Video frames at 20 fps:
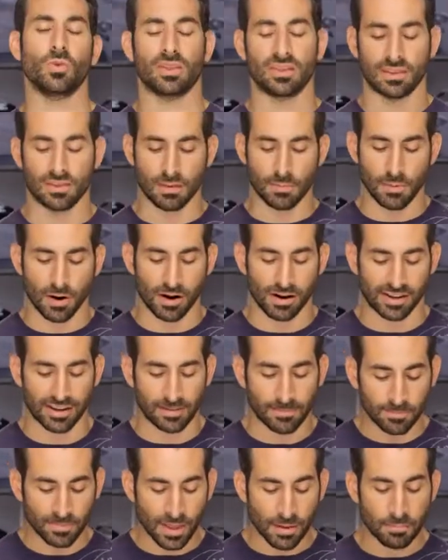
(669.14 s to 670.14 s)
within the market.
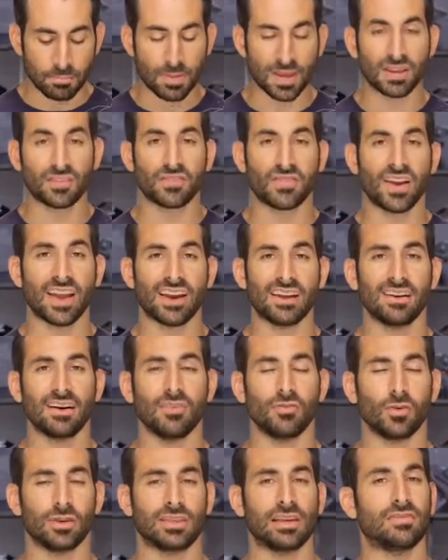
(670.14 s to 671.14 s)
Big fan of
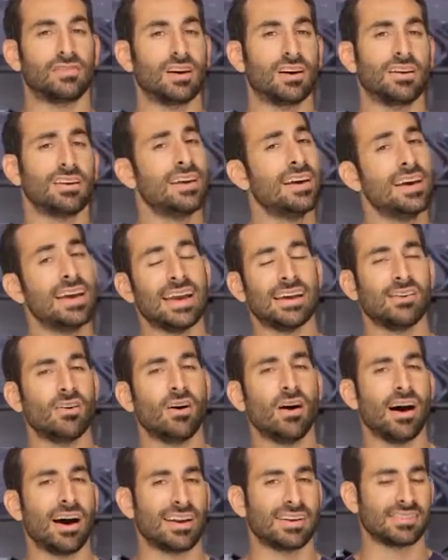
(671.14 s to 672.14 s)
what they've done. In all
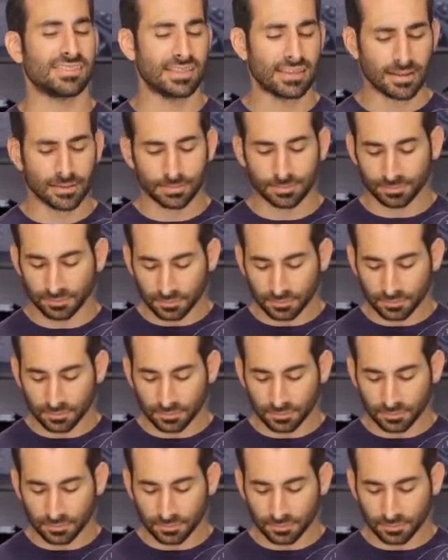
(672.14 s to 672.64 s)
honesty,